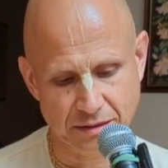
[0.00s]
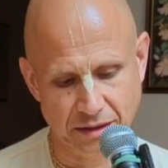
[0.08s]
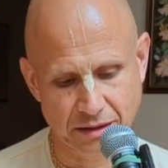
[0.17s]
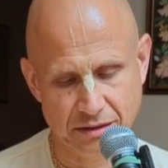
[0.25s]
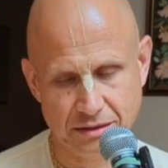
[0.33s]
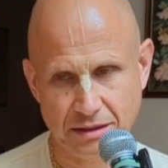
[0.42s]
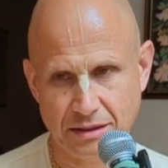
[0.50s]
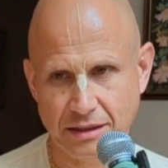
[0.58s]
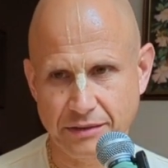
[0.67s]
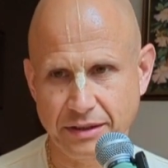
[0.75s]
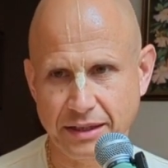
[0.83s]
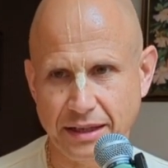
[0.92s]
innocent
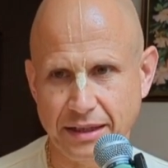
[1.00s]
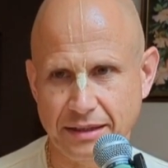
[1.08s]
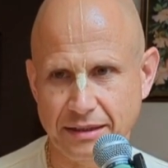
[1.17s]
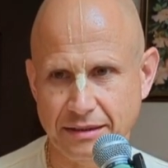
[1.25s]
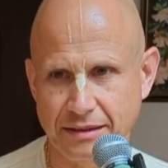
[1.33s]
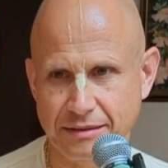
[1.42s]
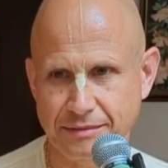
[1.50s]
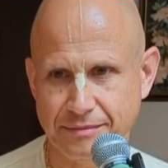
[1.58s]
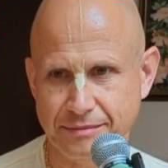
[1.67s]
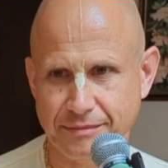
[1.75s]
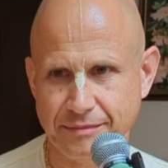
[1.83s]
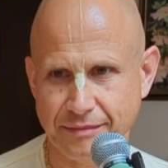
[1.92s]
living entity,
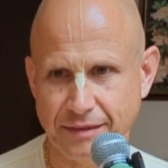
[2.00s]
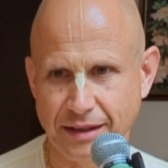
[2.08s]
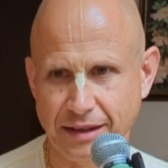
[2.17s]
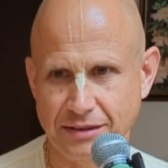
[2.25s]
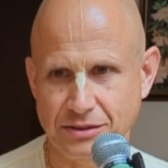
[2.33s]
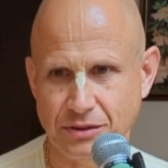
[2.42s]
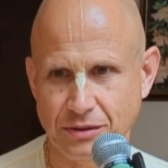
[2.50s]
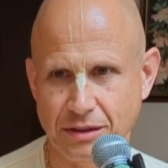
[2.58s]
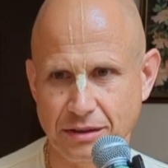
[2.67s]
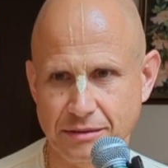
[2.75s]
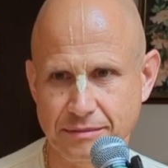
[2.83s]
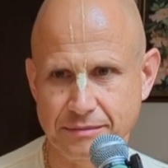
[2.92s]
and so
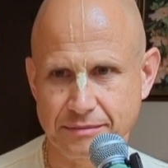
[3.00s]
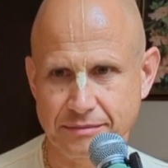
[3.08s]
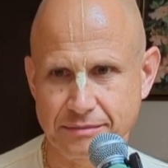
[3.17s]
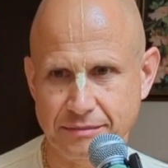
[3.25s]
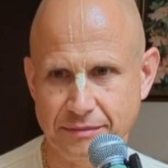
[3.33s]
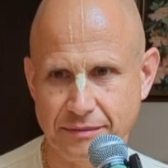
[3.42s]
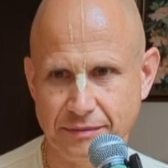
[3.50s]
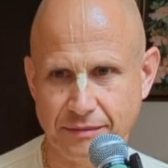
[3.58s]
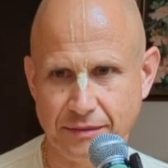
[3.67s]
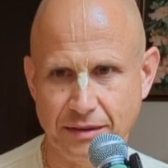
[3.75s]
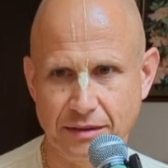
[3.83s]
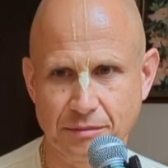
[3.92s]
on.
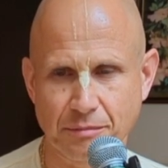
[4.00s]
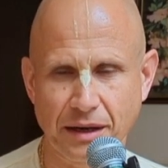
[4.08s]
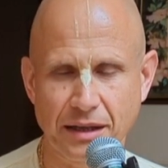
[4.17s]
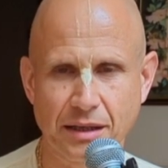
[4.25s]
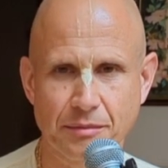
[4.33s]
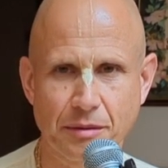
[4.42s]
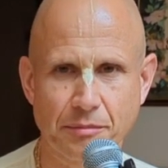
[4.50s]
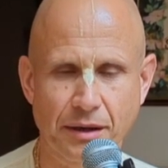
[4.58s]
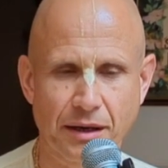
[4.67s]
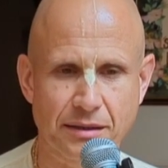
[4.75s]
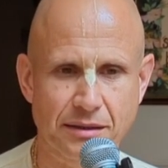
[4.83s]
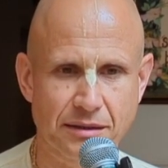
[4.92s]
Madhyama
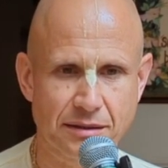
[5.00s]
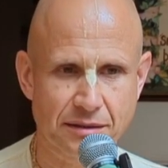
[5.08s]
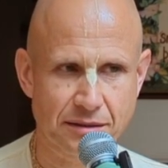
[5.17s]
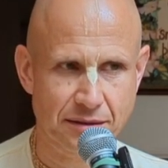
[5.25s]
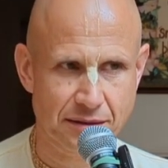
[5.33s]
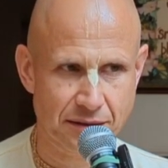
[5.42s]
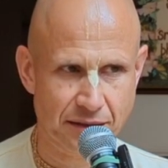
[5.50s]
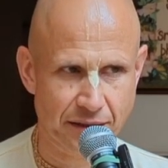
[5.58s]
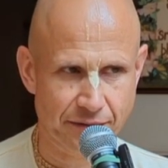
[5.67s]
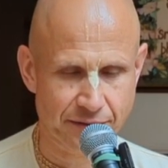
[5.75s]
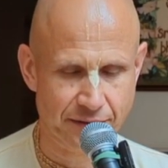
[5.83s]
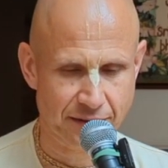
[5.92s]
bhakta
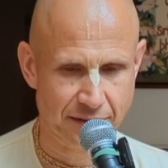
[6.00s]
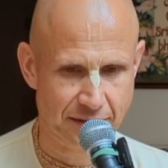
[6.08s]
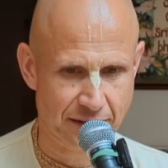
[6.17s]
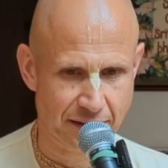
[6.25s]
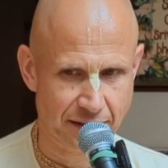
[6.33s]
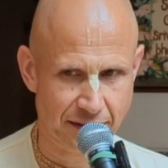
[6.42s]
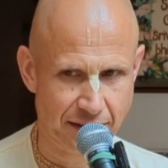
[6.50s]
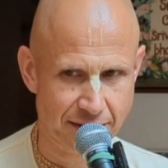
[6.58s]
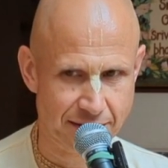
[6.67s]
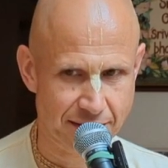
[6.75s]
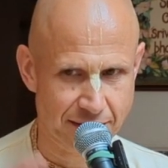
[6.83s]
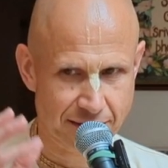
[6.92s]

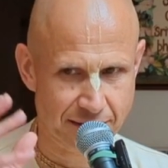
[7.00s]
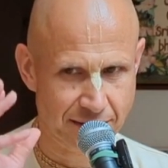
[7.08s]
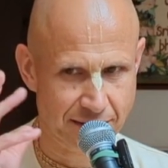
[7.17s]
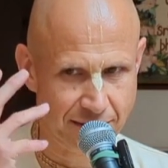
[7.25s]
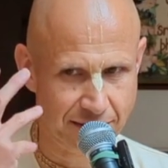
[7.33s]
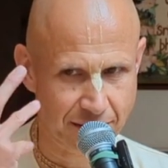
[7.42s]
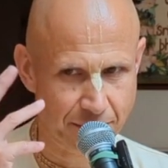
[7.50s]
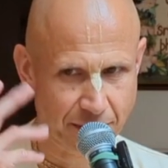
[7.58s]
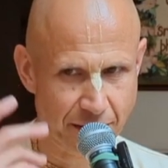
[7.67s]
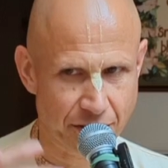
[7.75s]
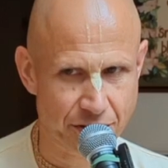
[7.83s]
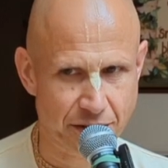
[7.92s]
has this
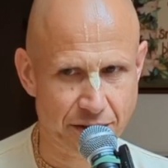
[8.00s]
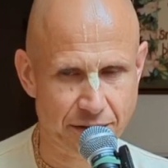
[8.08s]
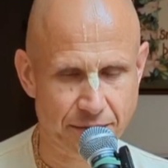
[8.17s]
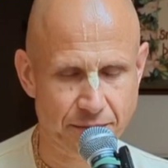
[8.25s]
discrimination.